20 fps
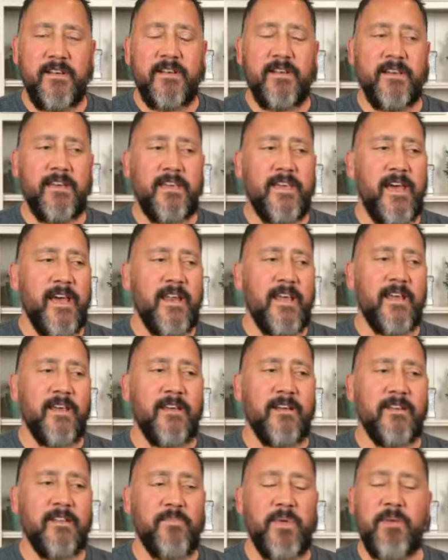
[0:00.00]

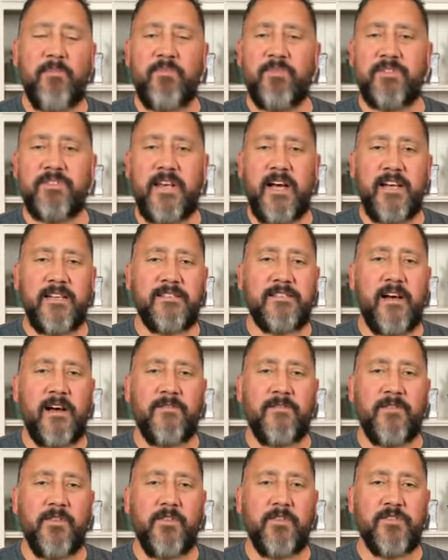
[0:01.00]
getting the people's eyes
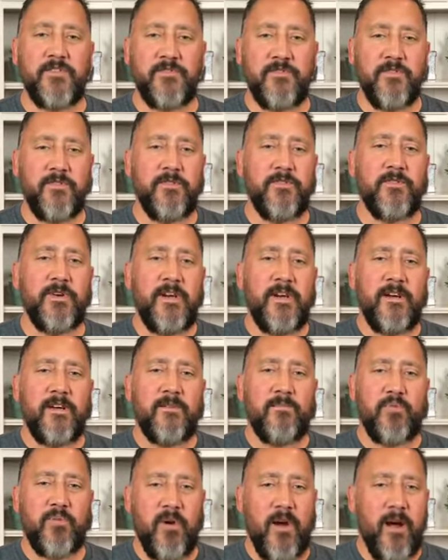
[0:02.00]
off of the true
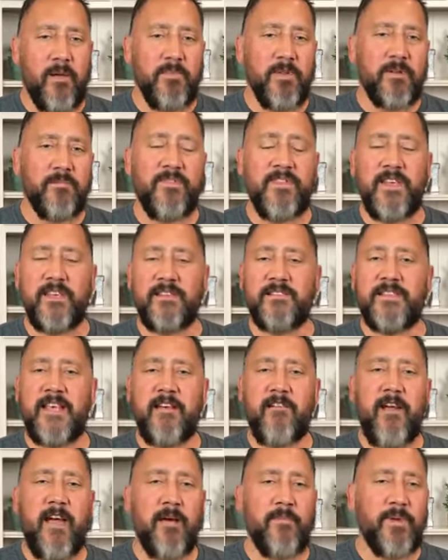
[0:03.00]
problem, things
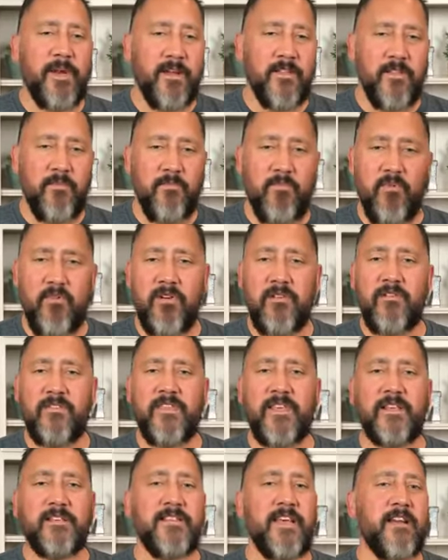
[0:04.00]
that are happening on the border,
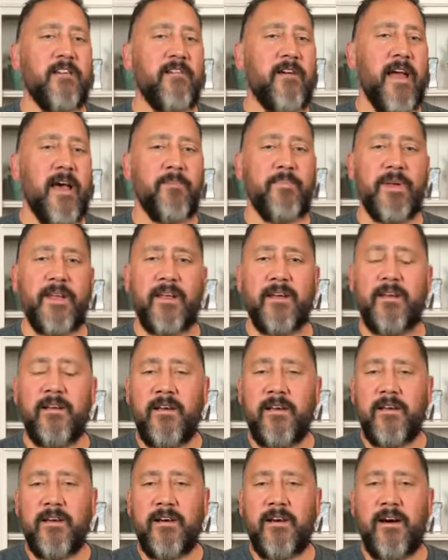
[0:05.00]
things that are happening
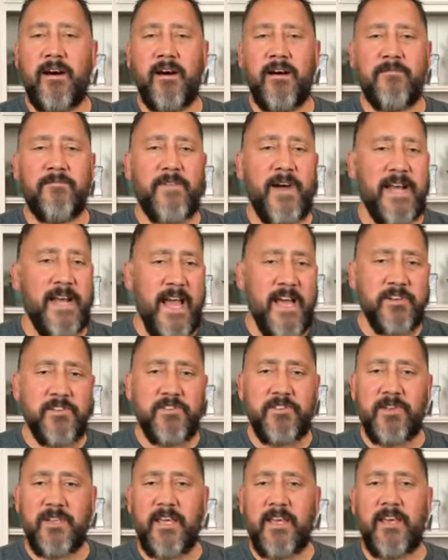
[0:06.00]
uh,
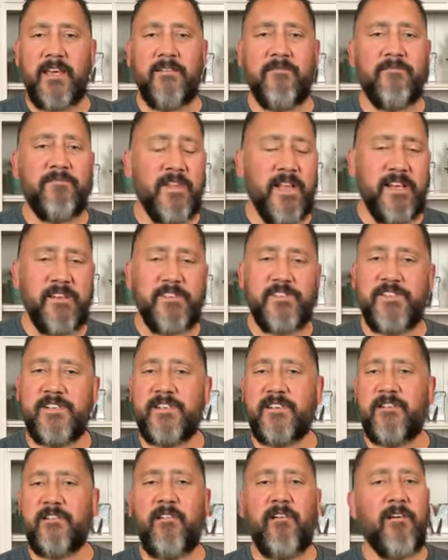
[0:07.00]
financially,
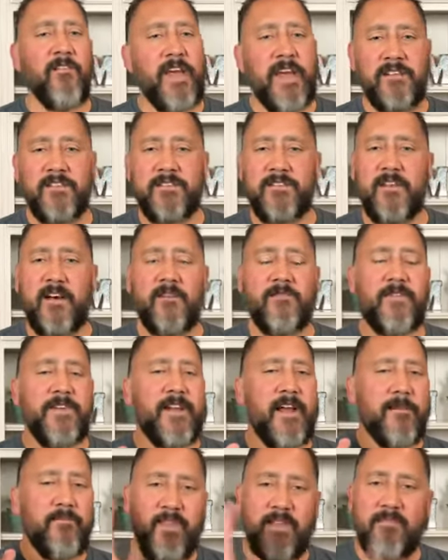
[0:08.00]
inflation, and all that stuff.
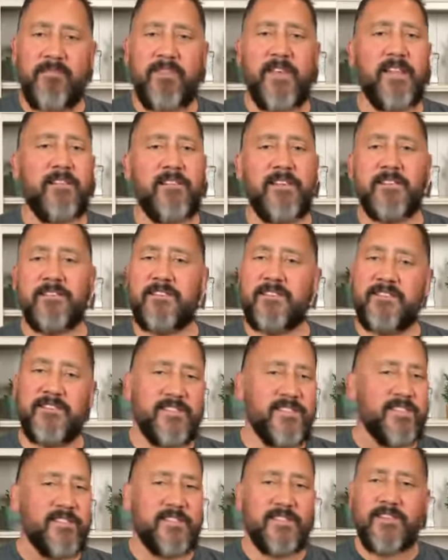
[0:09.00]
And I believe that this is
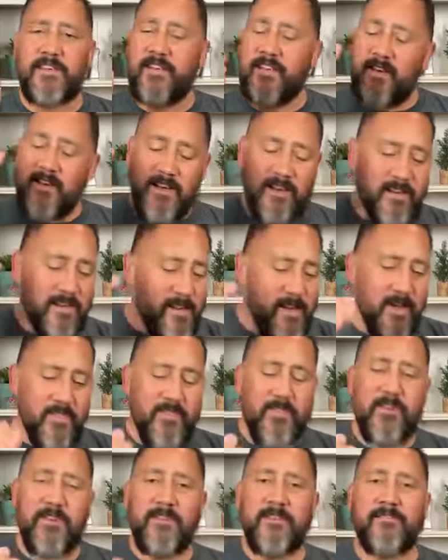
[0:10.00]
just
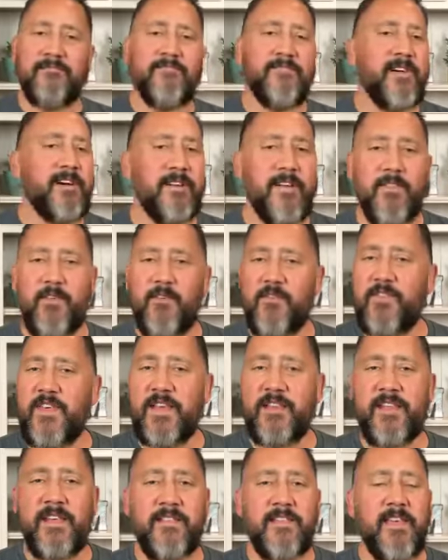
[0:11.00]
another another
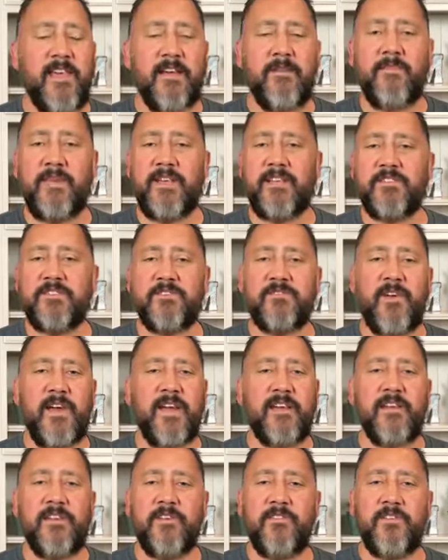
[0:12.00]
thing that the enemy is
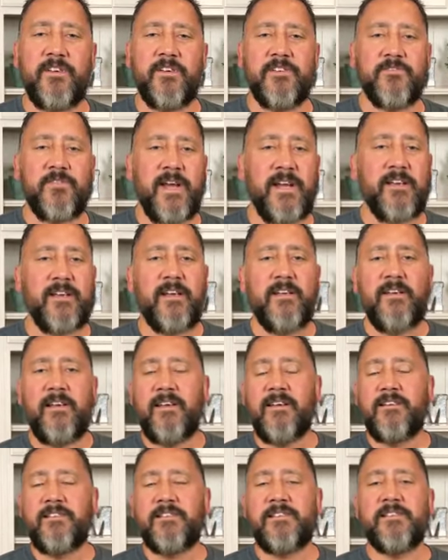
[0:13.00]
trying to do to try to
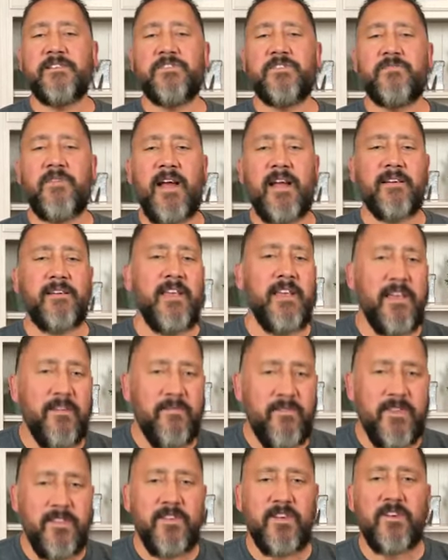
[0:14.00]
distract
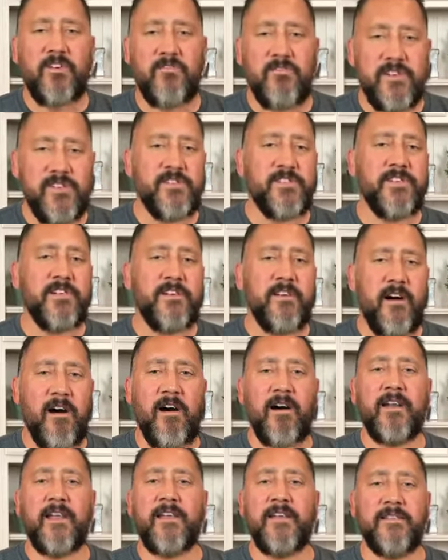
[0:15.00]
even the Christian
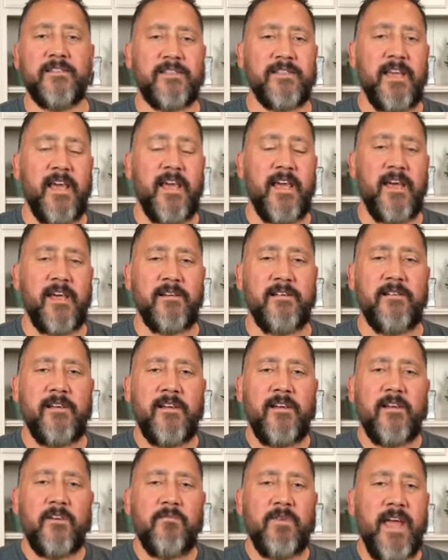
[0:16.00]
audience. And
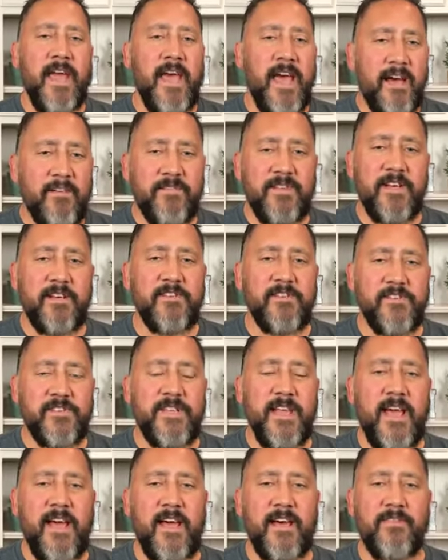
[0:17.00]
we have to
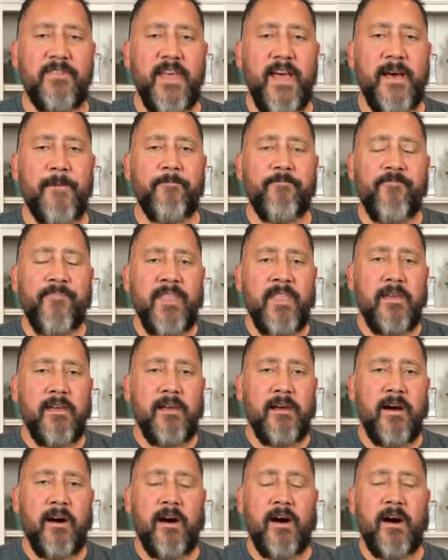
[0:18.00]
understand that.
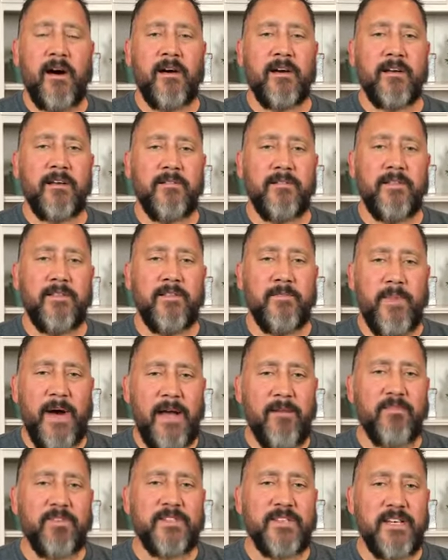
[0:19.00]
Uh, the
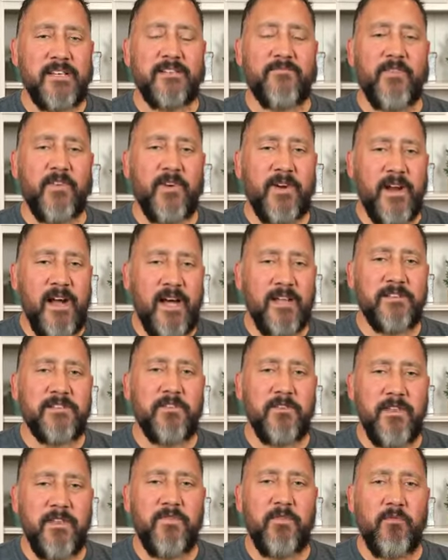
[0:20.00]
Bible says, "For God
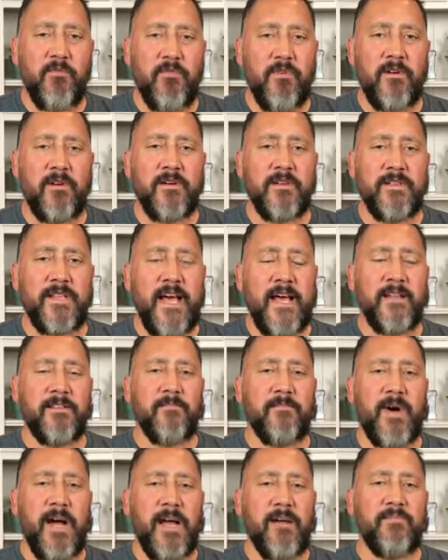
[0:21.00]
so loved the world." That
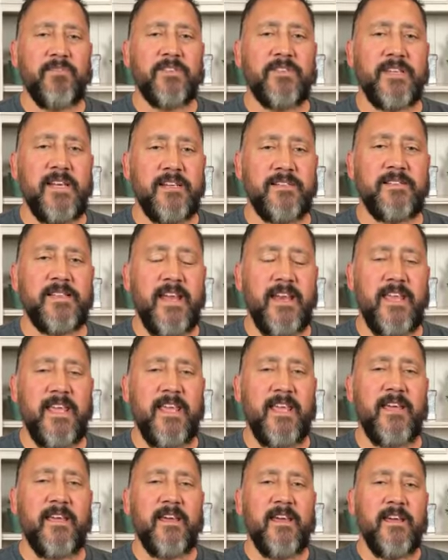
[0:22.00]
the Bible says that
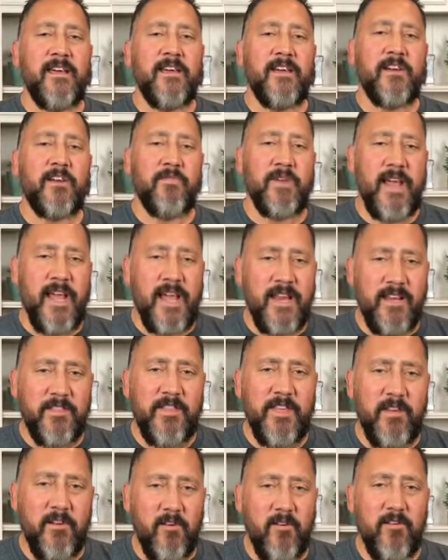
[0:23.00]
He created
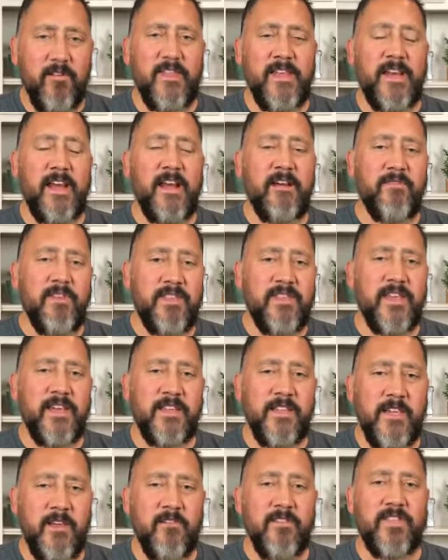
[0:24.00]
the earth, and everything
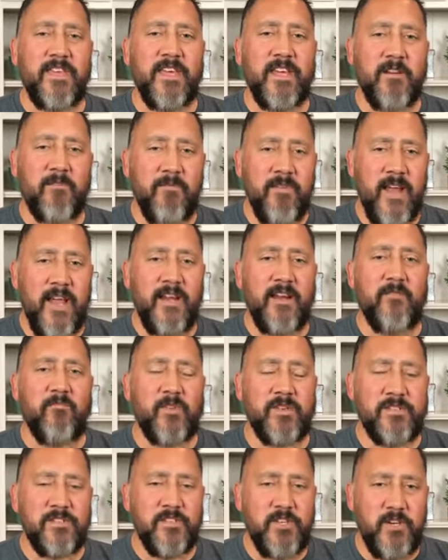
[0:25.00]
in the earth He created
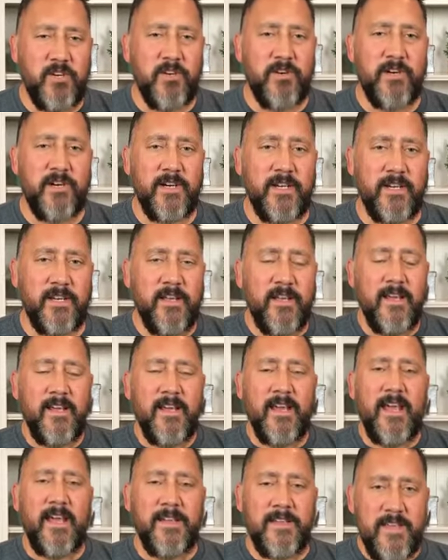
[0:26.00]
was good.
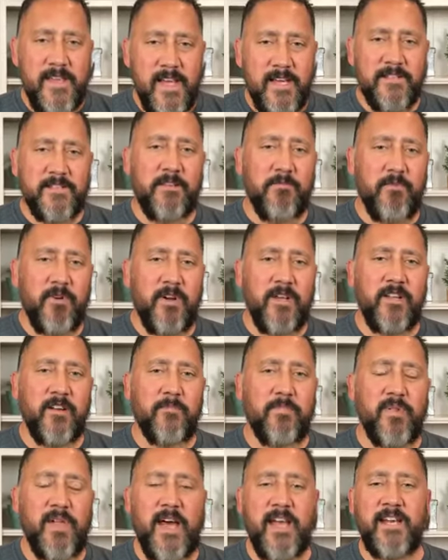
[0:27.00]
And yes, there were other
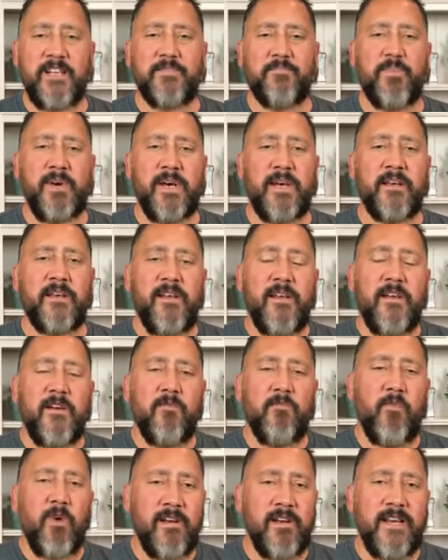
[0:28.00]
planets, but
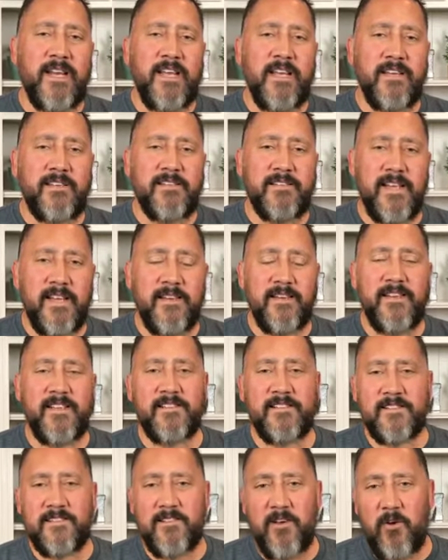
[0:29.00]
where did he send
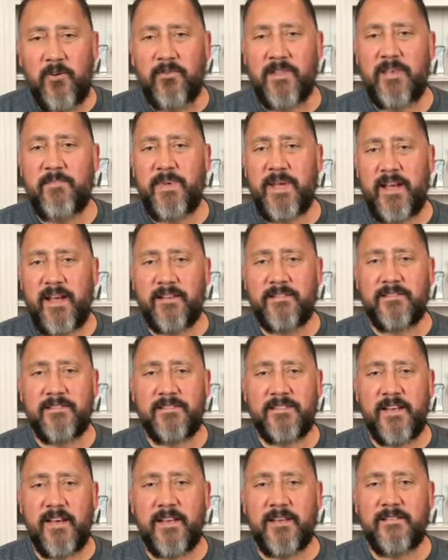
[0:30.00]
his only begotten
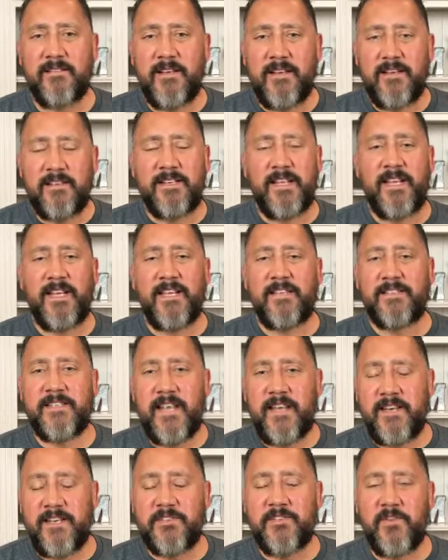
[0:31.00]
son? Did he
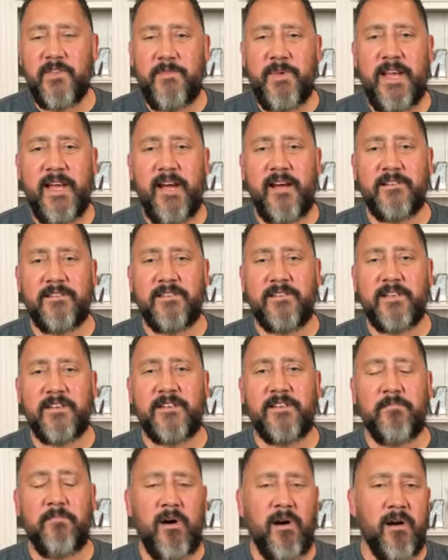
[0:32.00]
send his only begotten son
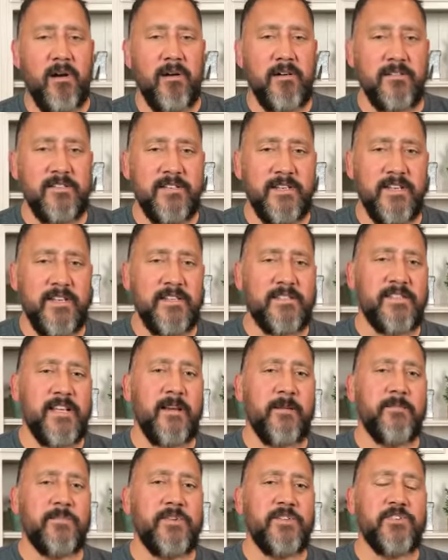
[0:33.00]
to Mars? Did he
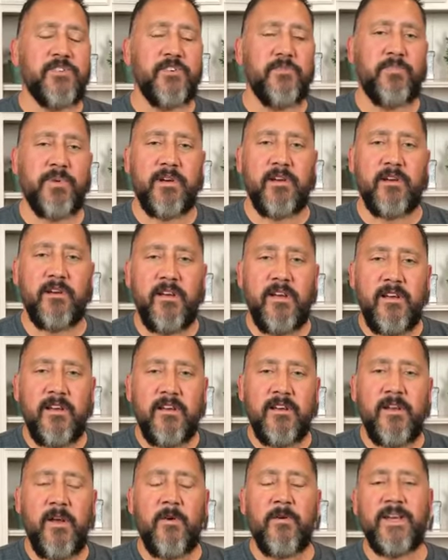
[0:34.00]
send him to Jupiter?
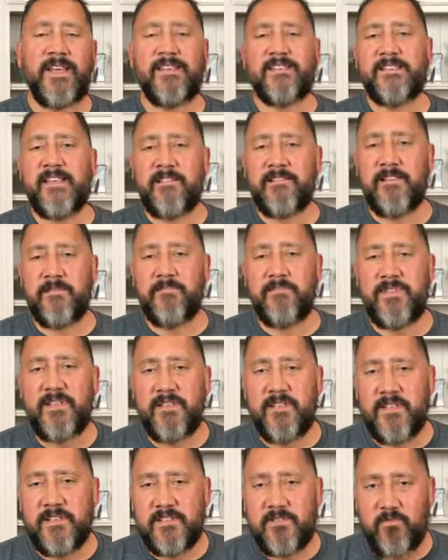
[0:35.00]
No, he sent him to
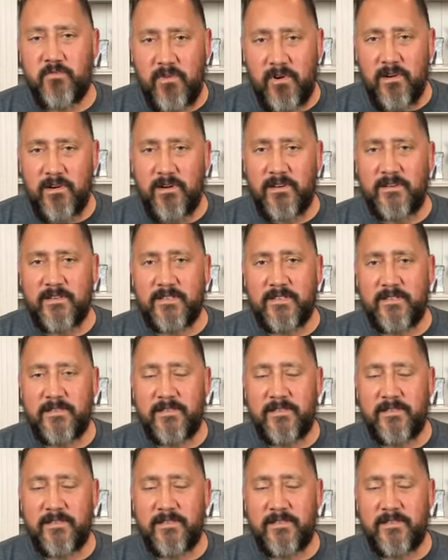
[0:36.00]
this world.